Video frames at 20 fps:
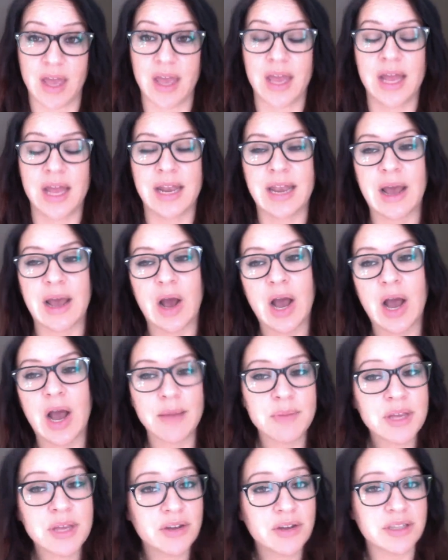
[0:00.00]
Now,
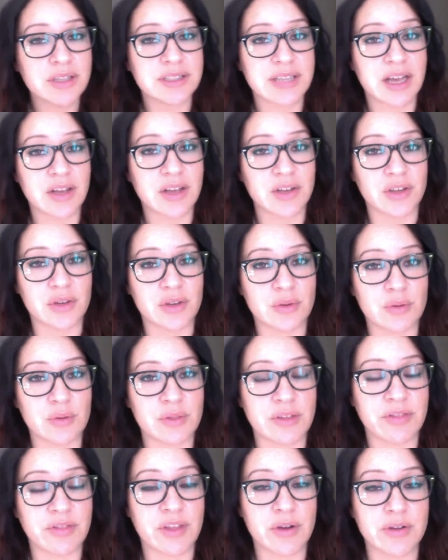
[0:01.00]
I'm here to tell you
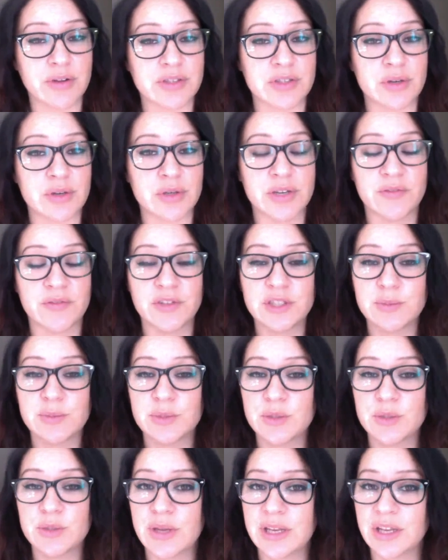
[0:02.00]
that there is no difference
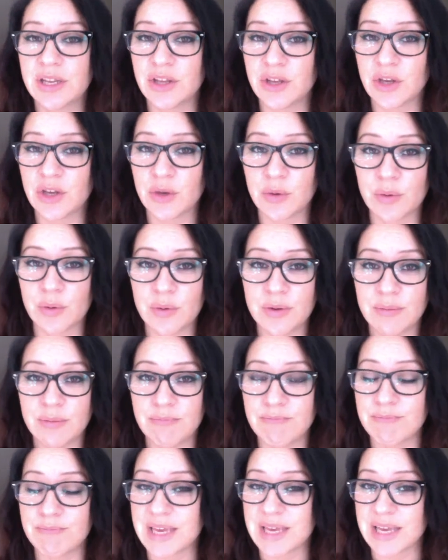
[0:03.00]
between you,
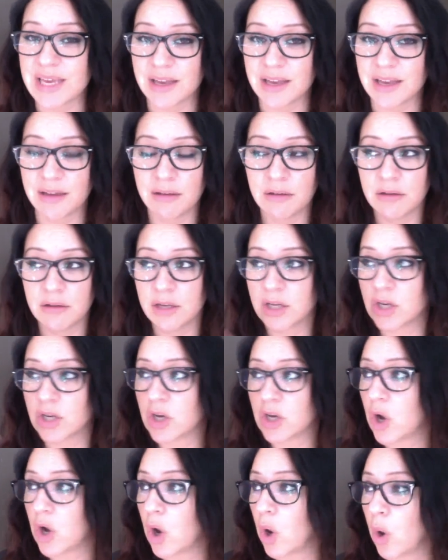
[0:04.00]
me,
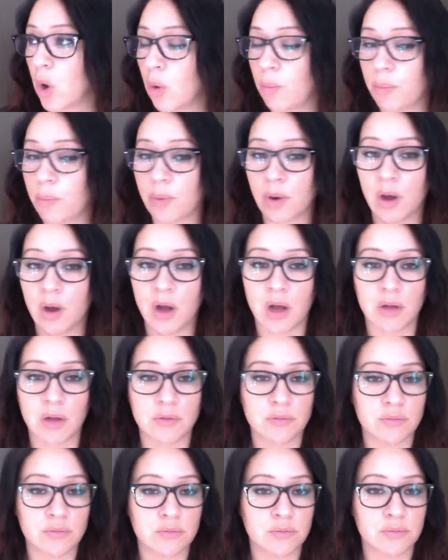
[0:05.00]
Oprah,
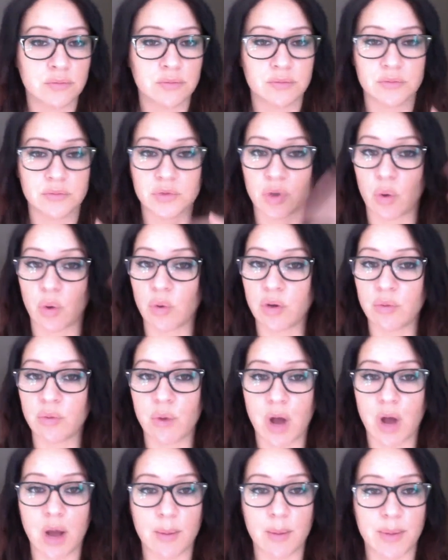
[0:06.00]
Tony
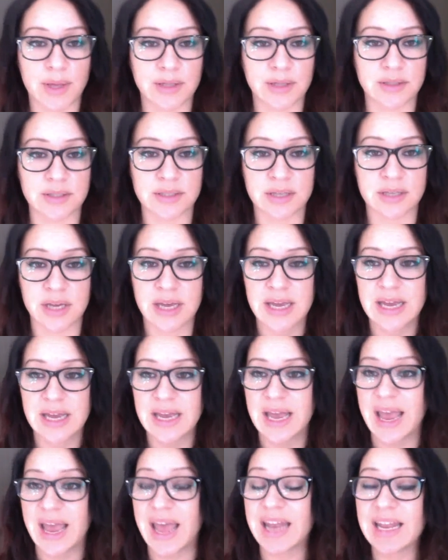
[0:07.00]
Robbins,
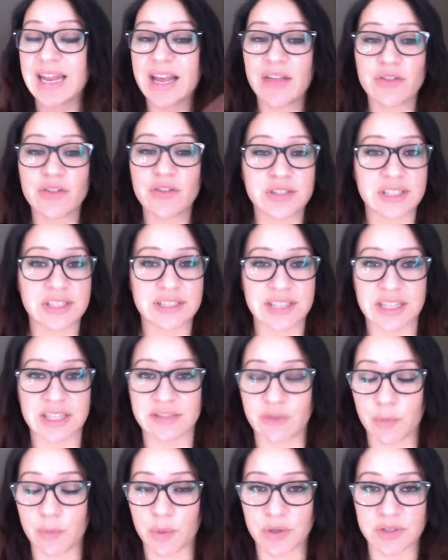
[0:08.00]
any other successful
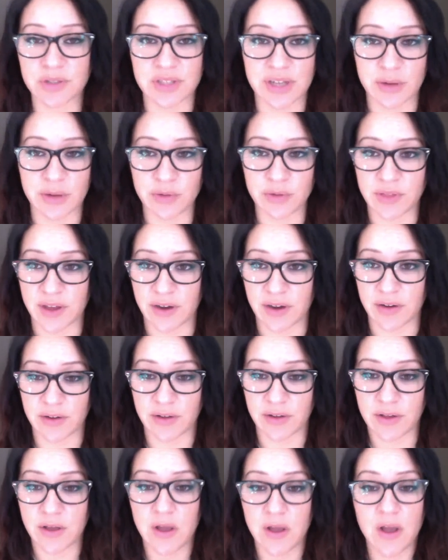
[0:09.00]
person out there.
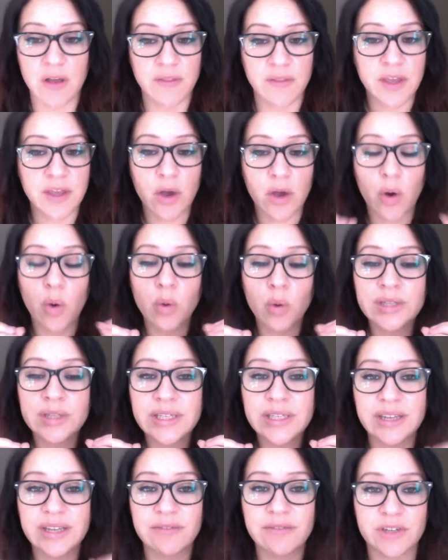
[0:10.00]
The only
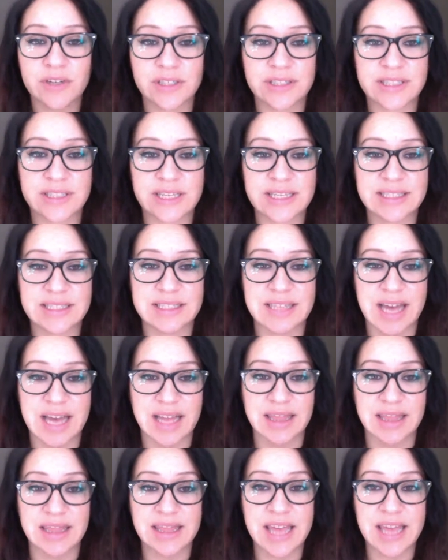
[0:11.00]
difference is
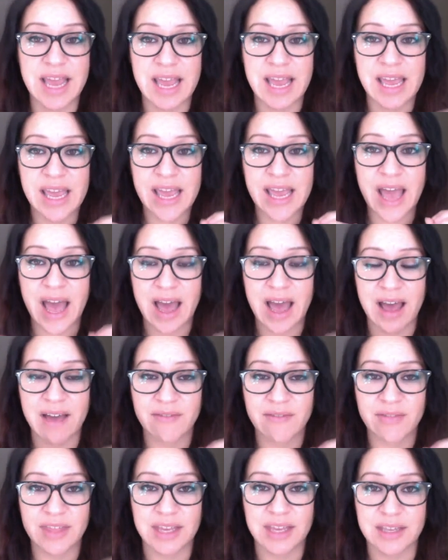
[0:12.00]
that they have
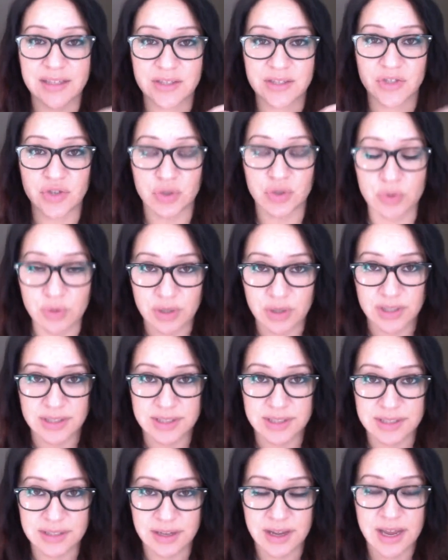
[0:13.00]
these
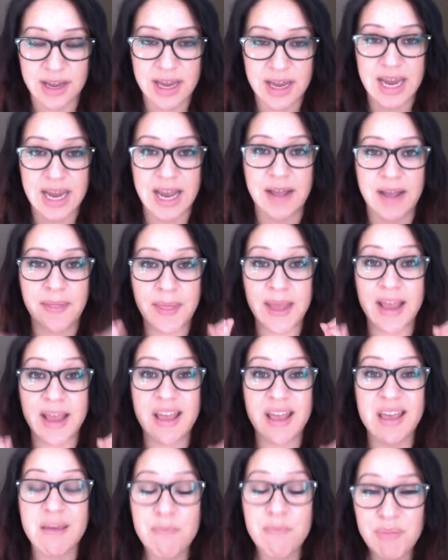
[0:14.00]
tools and they
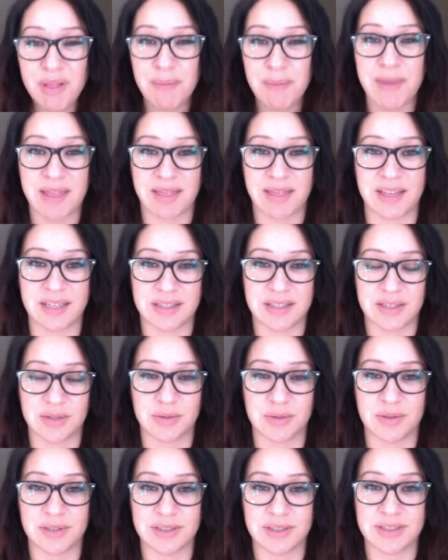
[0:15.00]
implement these
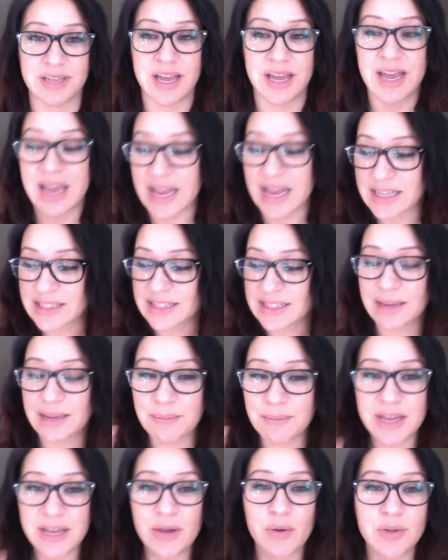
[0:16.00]
tools and
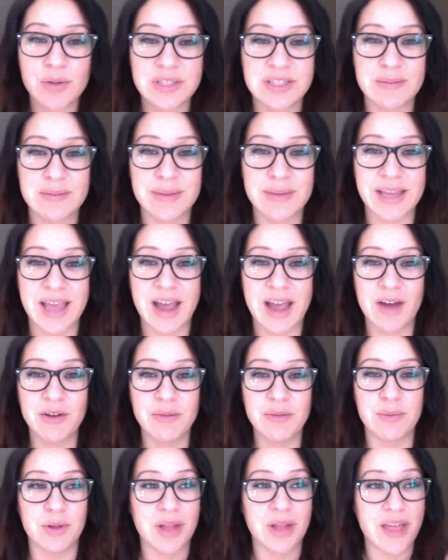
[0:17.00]
somebody holds them
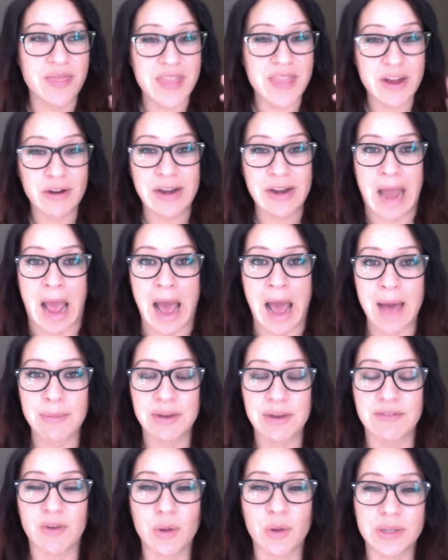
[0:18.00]
accountable and they're in the habit of
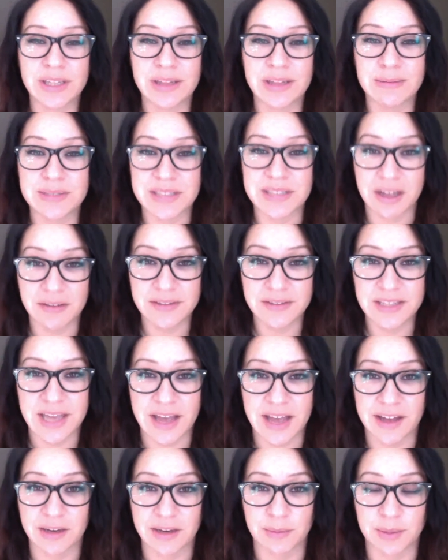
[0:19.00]
holding themselves
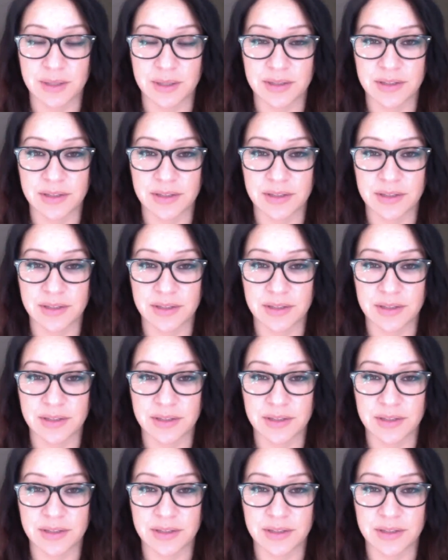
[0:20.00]
accountable.